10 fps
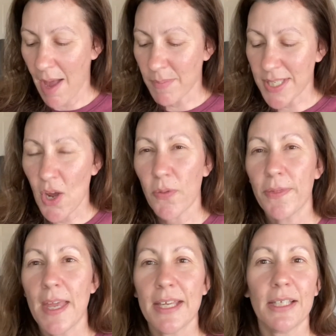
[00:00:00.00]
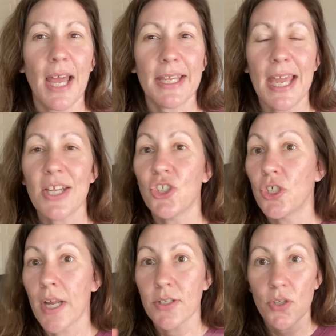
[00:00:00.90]
So think like a
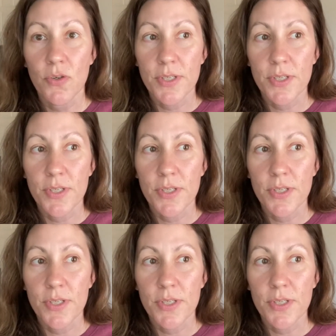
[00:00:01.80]
gentle